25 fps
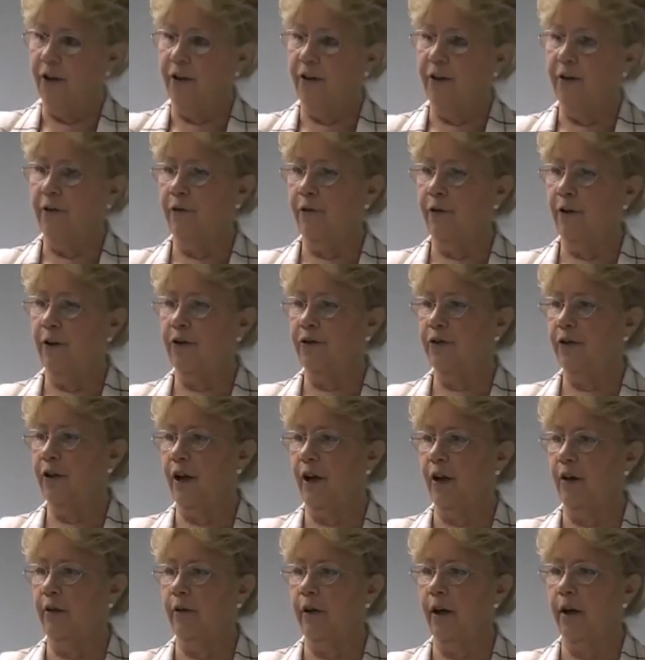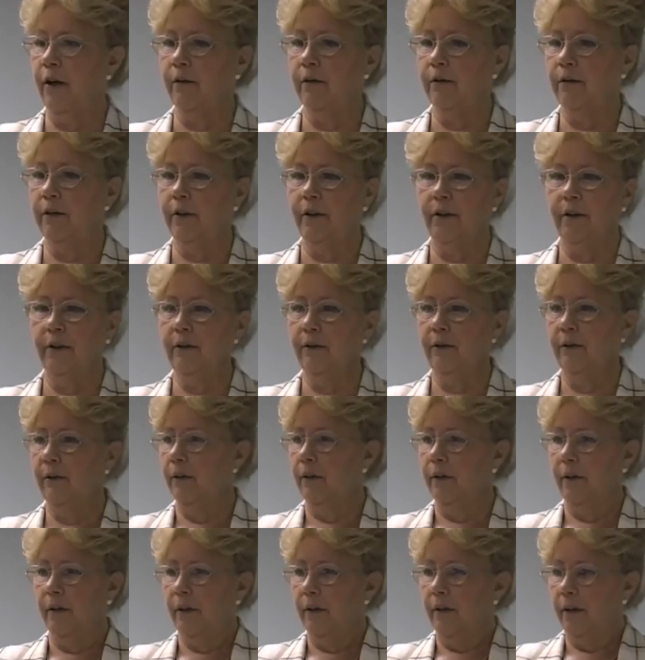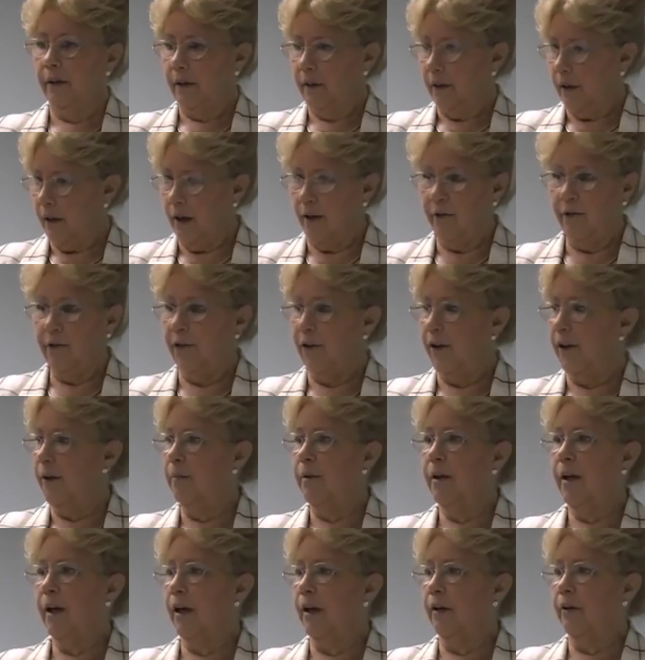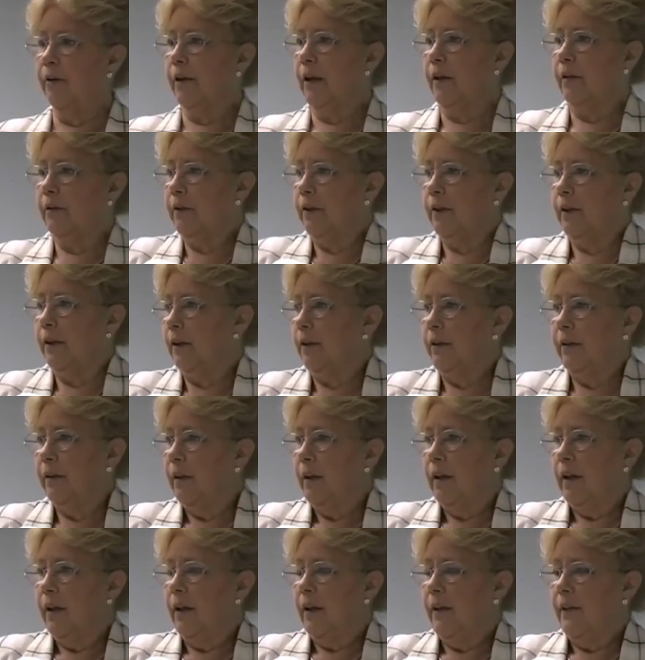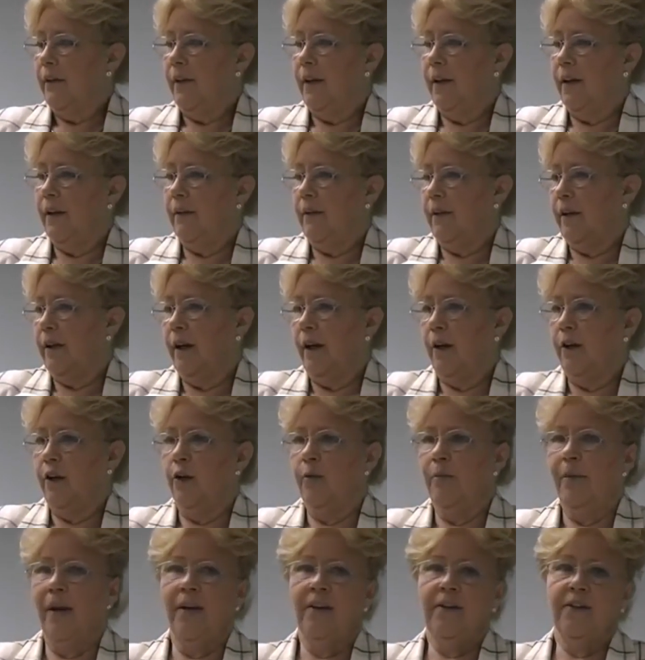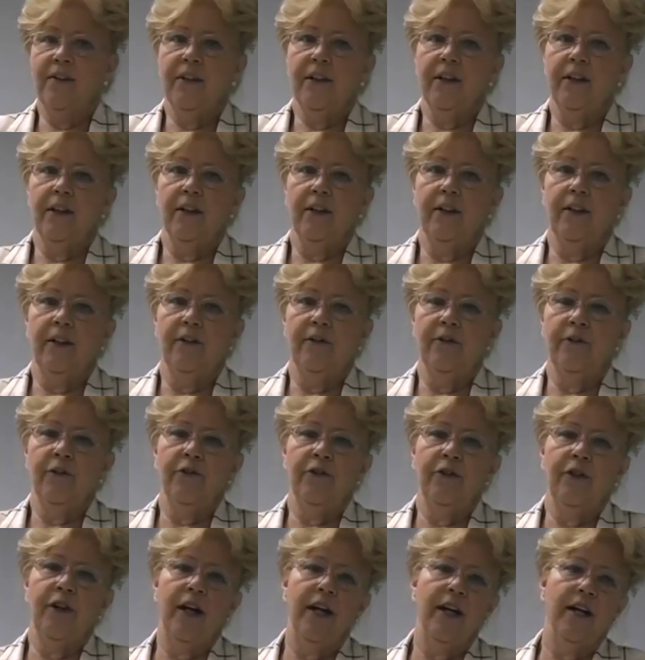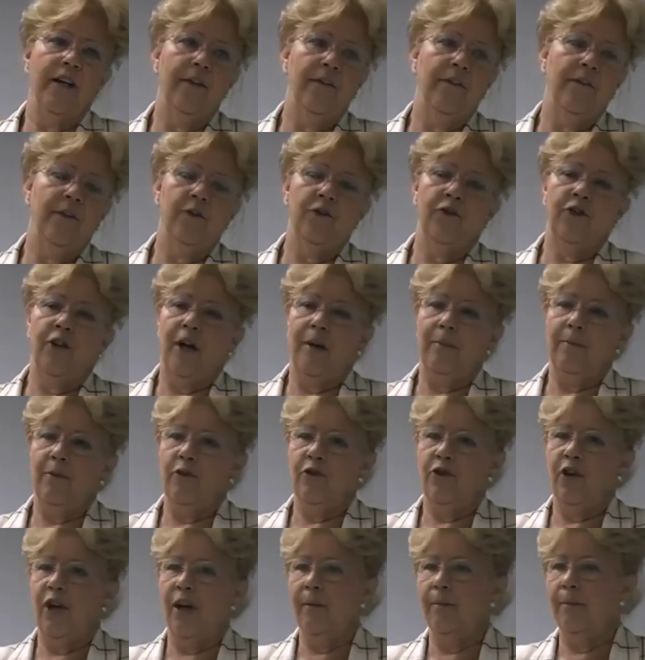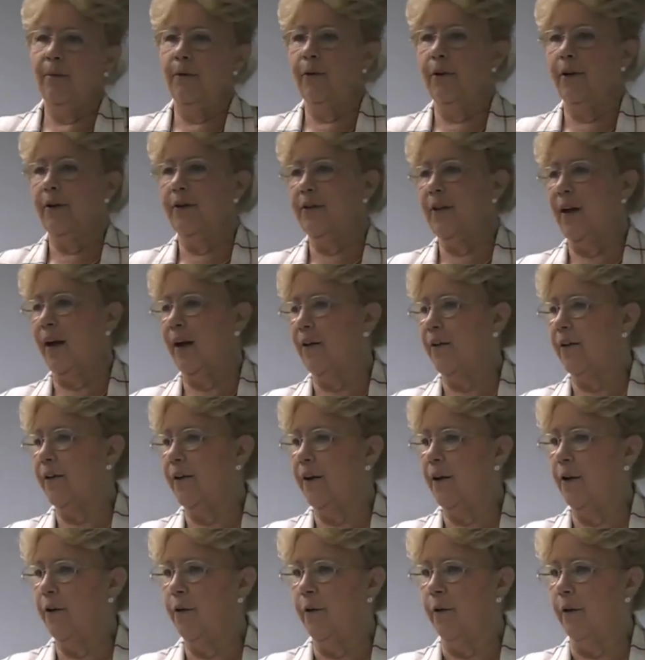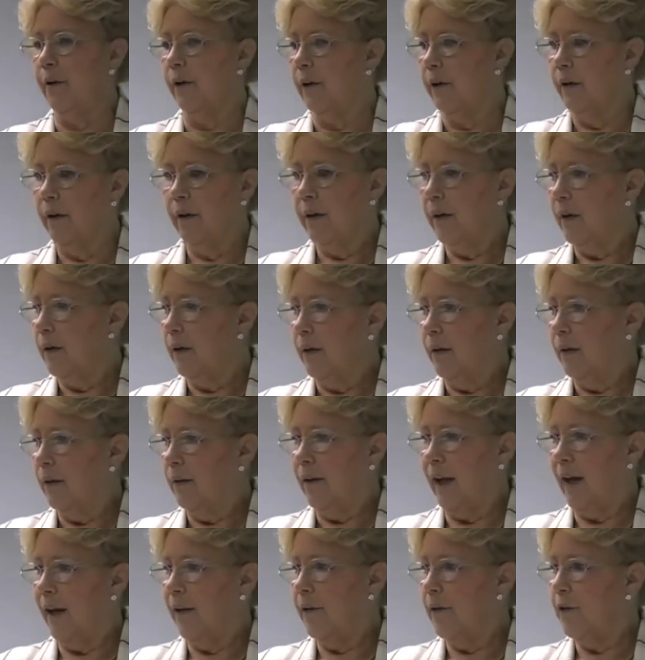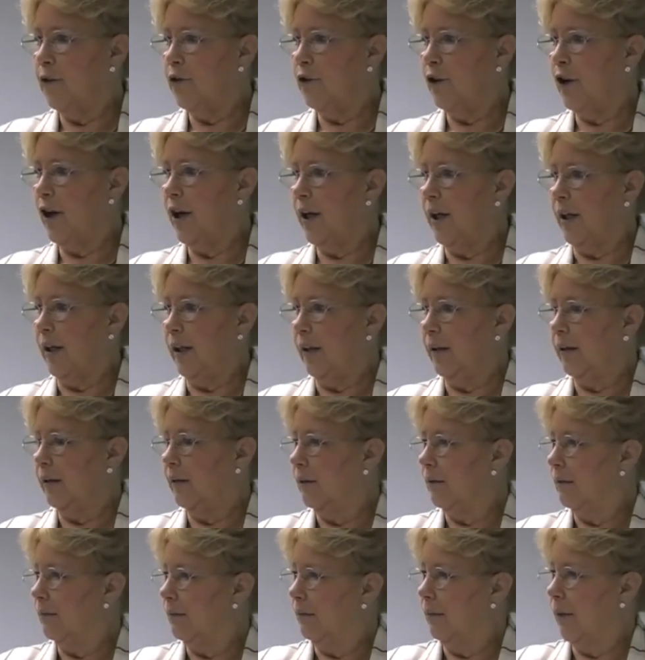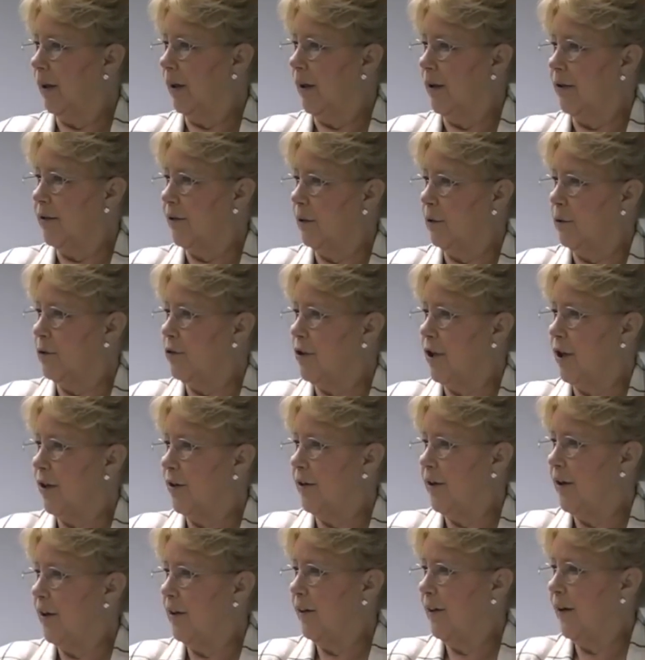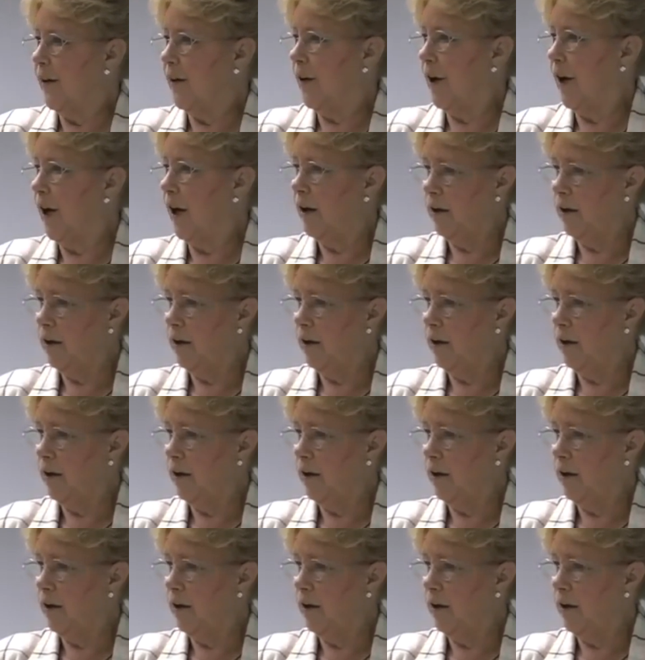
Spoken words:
nothing for us to hold on to, or for them to hold on to, then, you know, you may see a little difference today, and the first time you shampoo it, it's out the door, down the drain, because there was nothing in there to